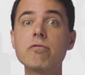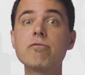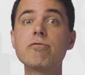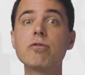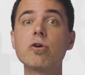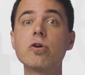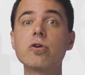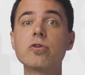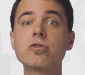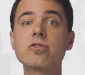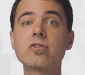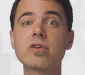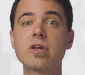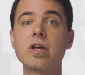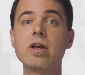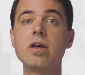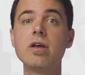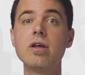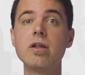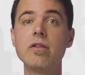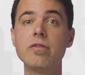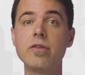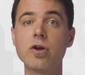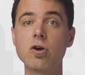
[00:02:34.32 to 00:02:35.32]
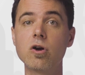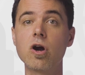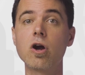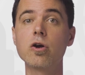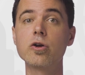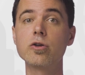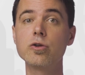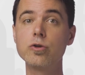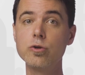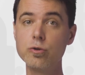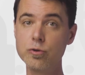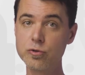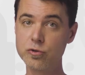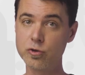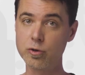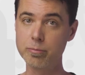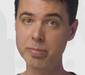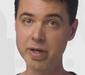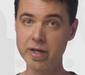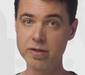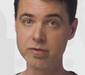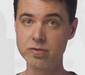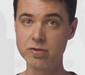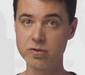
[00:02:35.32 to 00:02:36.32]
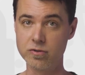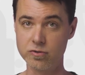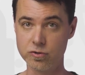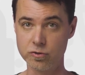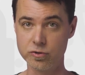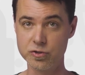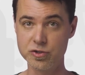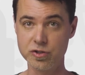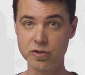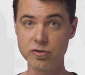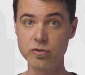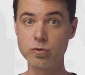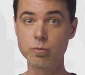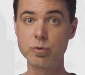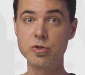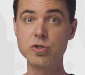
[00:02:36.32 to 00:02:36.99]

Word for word: First, there are user-based assertions,